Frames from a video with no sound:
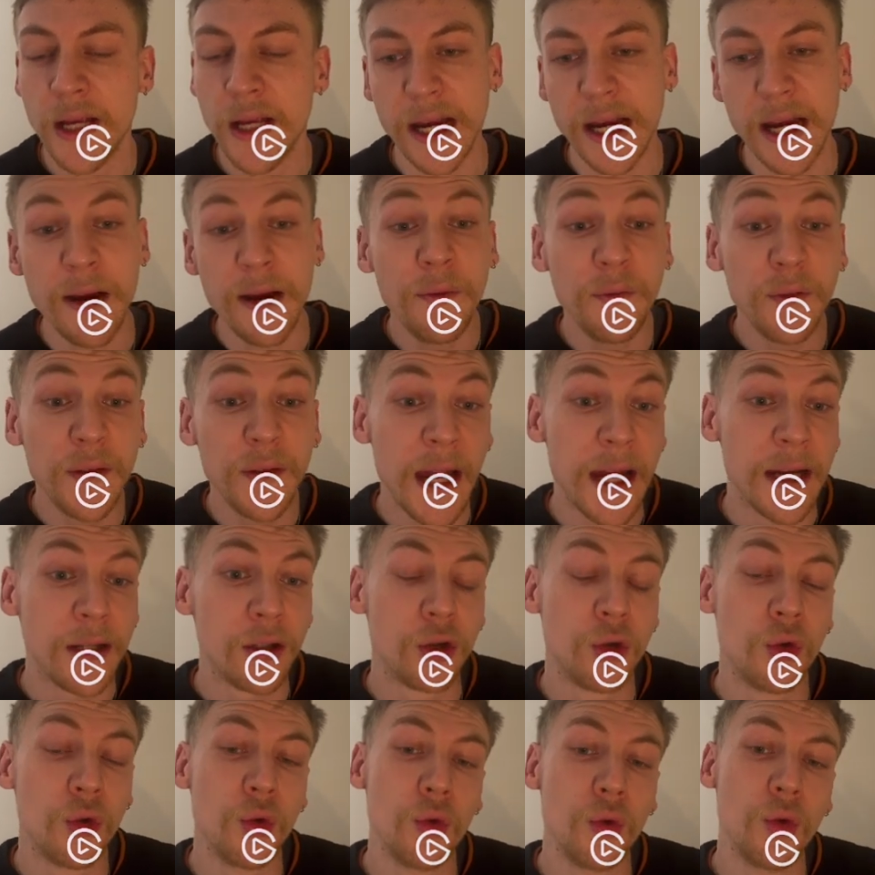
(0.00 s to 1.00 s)
If they
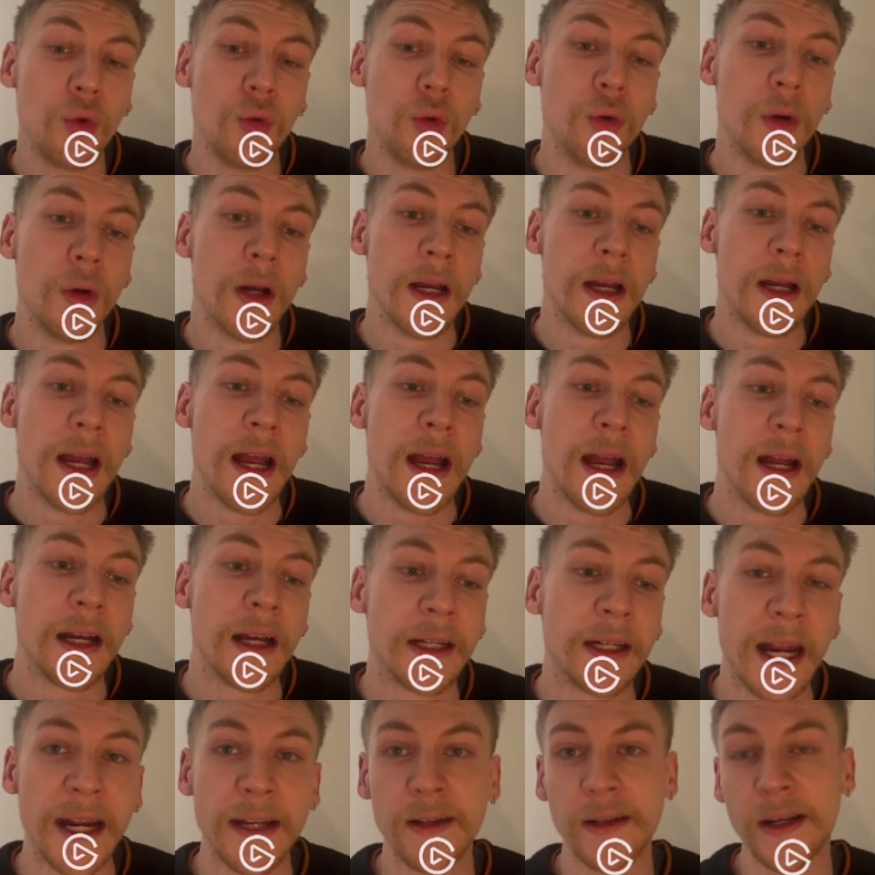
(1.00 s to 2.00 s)
do
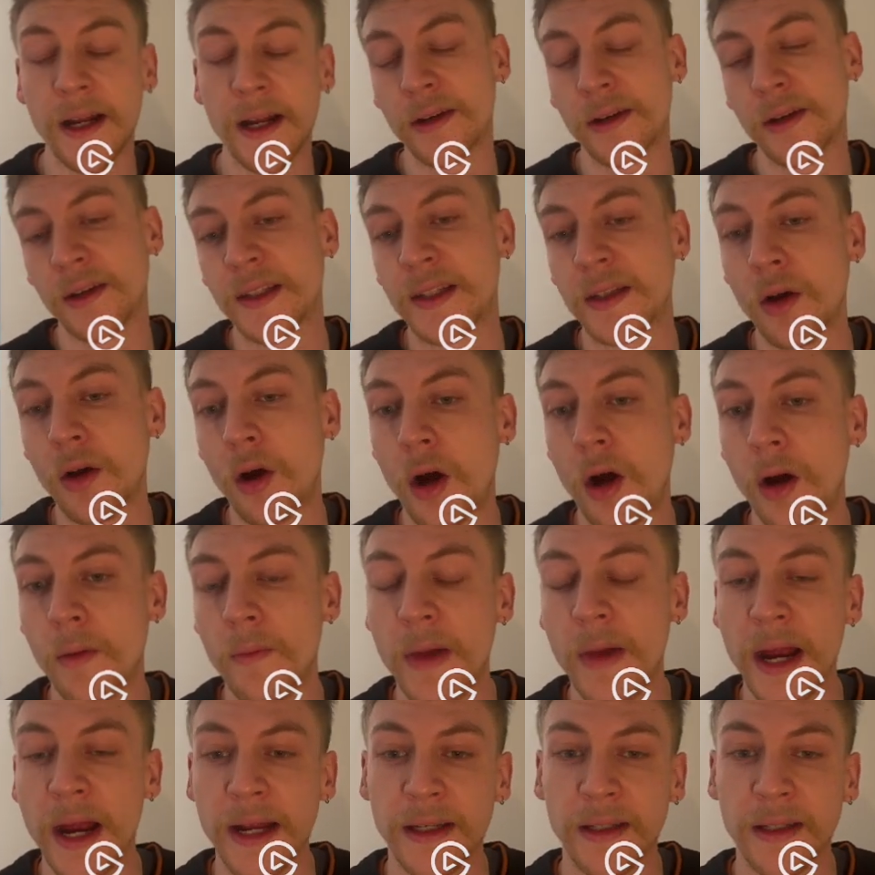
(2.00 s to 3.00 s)
get another storm
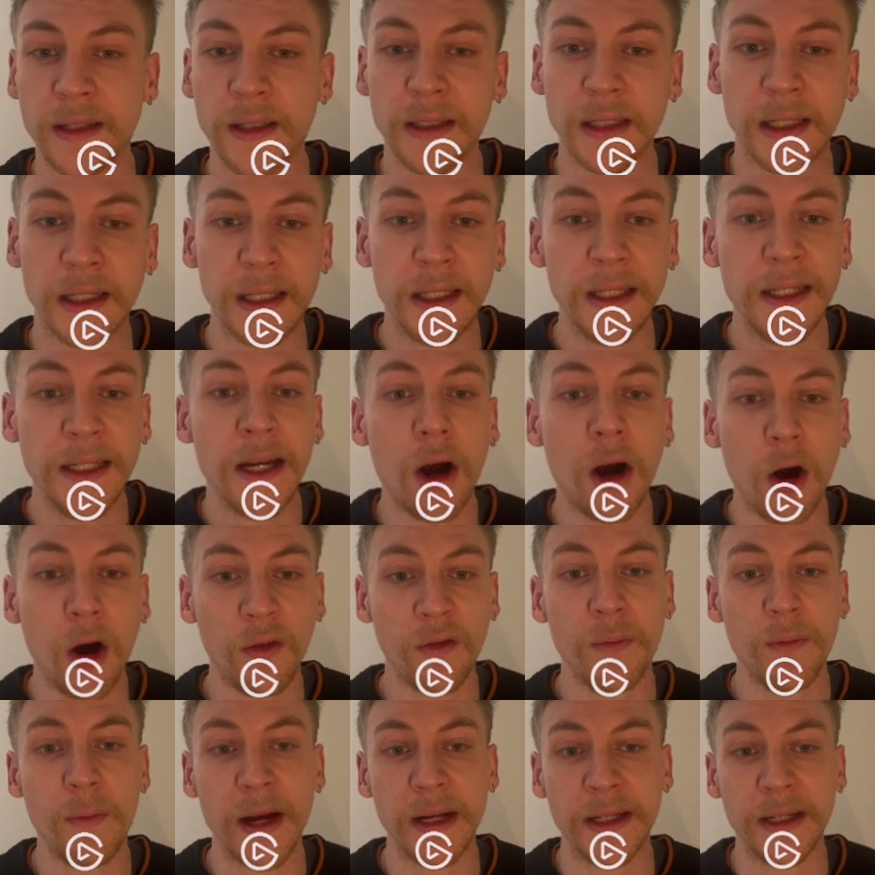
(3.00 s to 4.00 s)
and clear
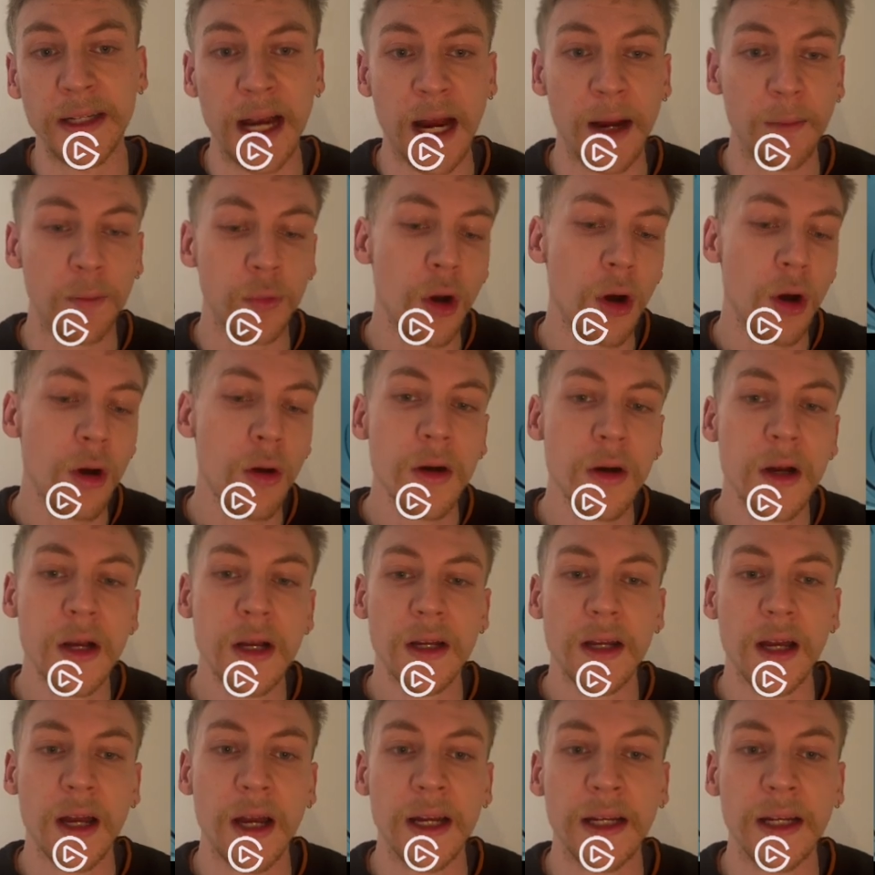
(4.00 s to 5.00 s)
off my Diablo,
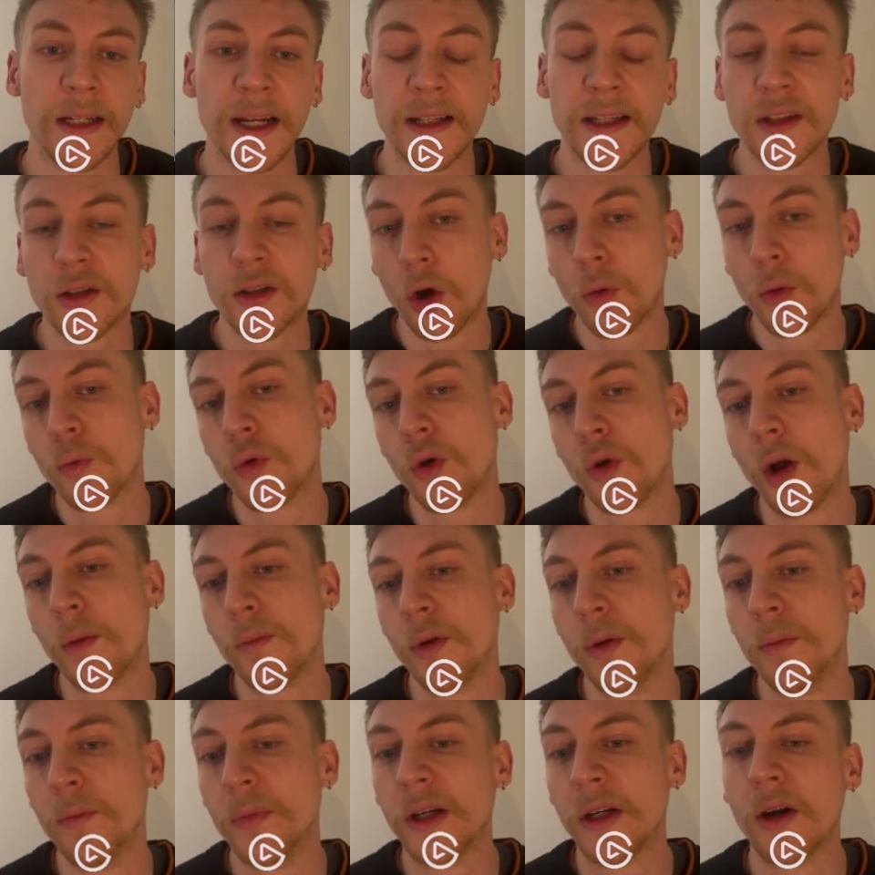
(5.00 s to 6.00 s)
that's no
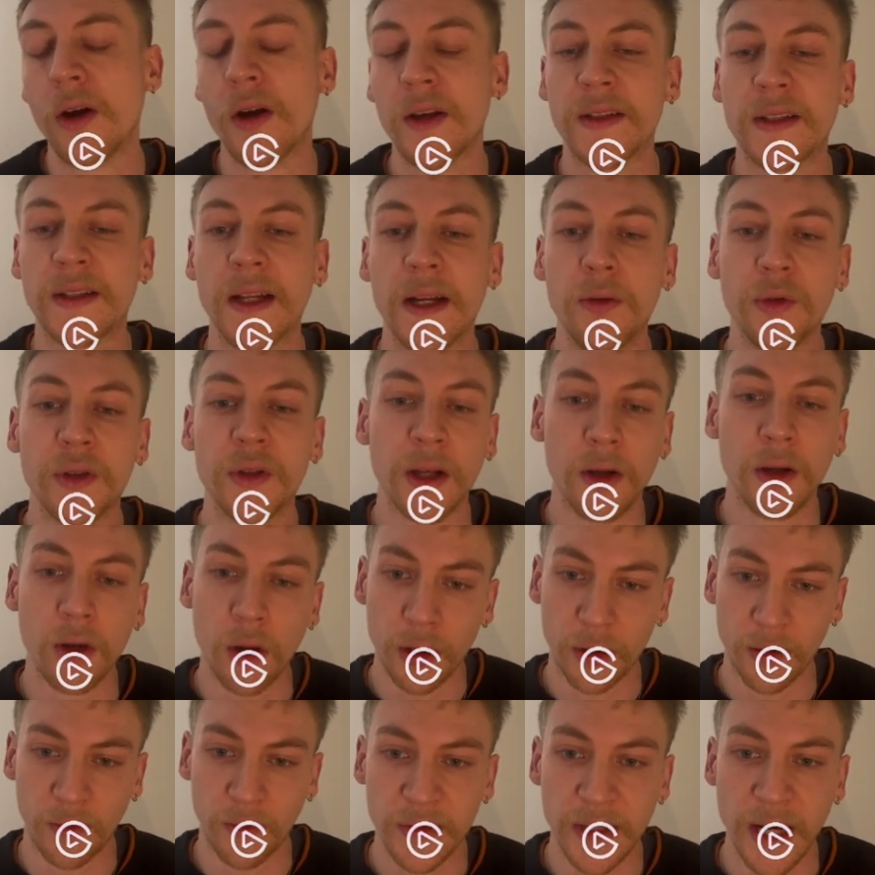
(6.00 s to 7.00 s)
problem, because they lose a
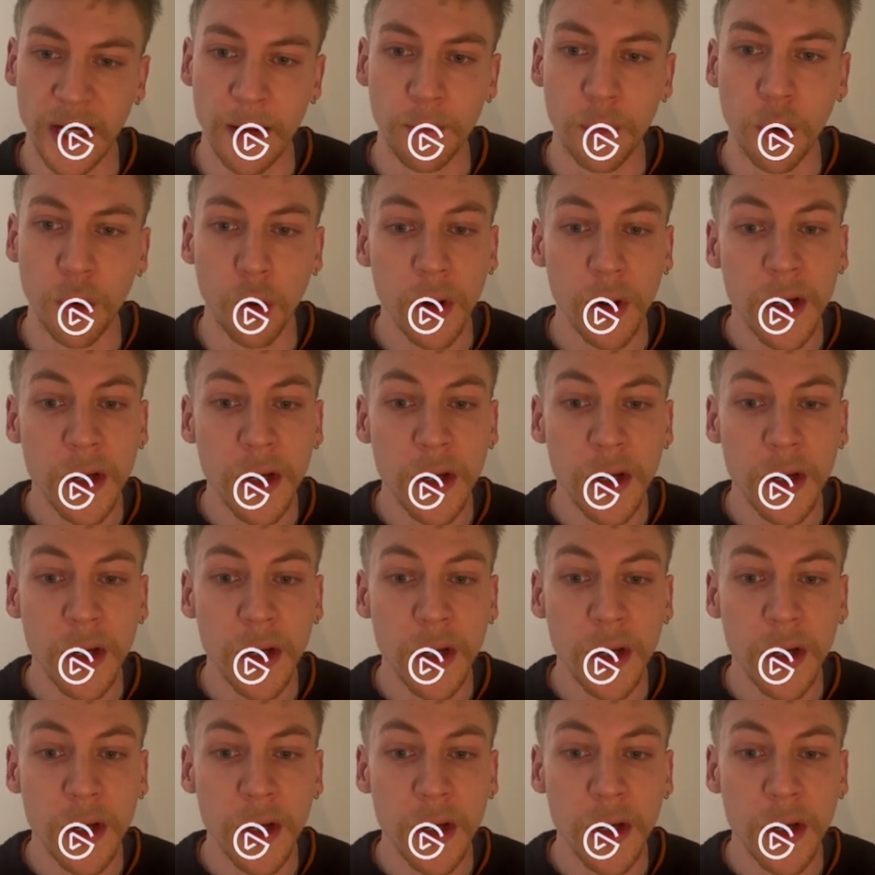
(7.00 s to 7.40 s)
lot of tempo.